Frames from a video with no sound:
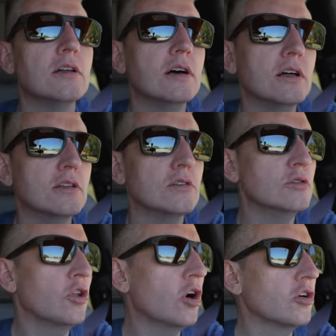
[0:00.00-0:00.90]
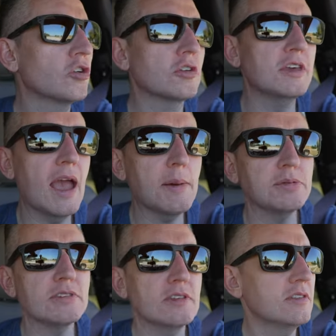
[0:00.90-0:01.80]
uh, longer
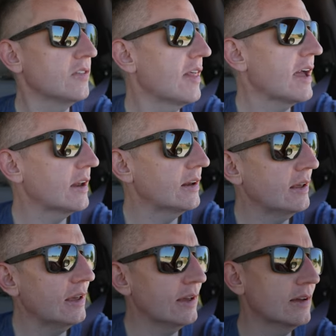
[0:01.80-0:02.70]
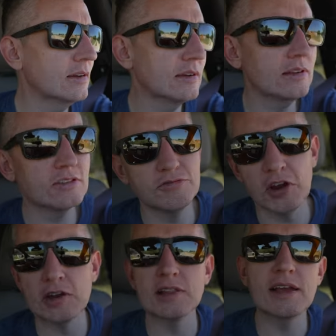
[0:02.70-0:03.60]
gaps than that, and it's
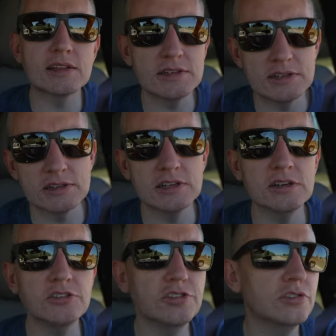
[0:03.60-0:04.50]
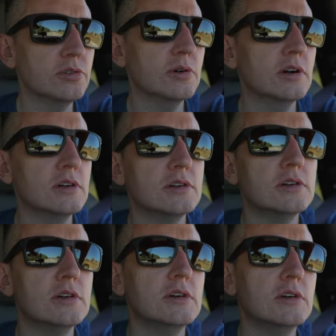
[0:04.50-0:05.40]
very likely to lead to
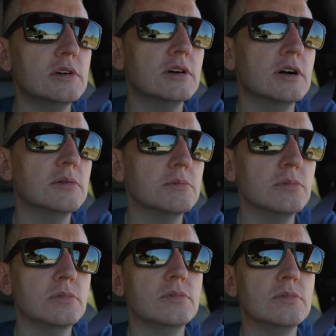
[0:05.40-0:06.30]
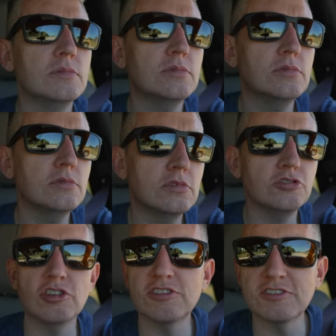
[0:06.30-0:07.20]
uh, um,
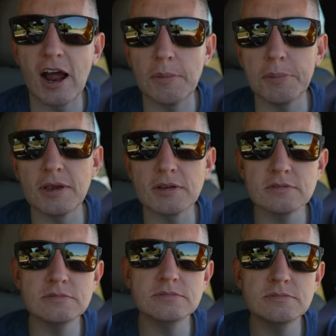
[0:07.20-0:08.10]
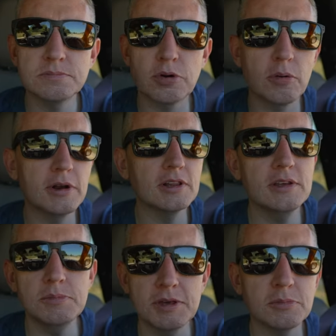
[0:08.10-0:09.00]
to just stopping
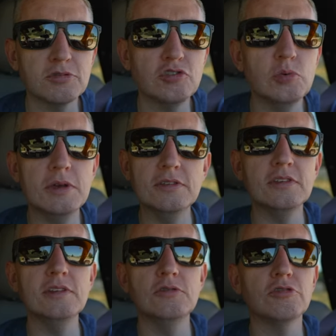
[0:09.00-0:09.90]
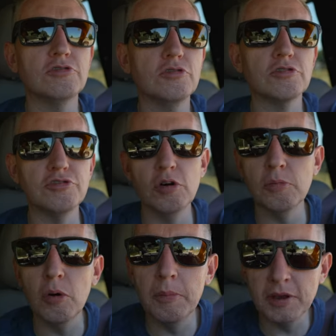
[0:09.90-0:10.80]
permanently. It becomes too easy. There's there's no
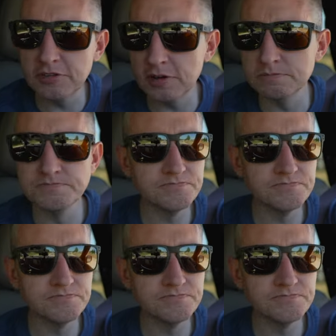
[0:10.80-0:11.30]
momentum.